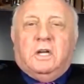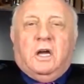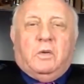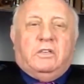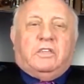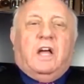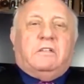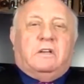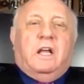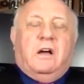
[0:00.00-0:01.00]
And when he
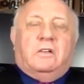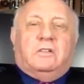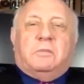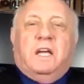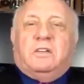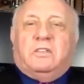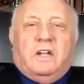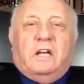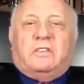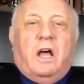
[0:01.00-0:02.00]
sat down to make his
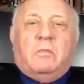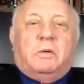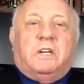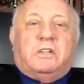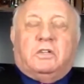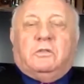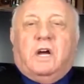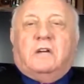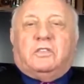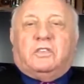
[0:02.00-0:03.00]
next album, he couldn't
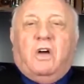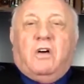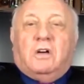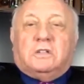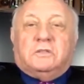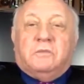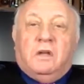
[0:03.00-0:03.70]
write a song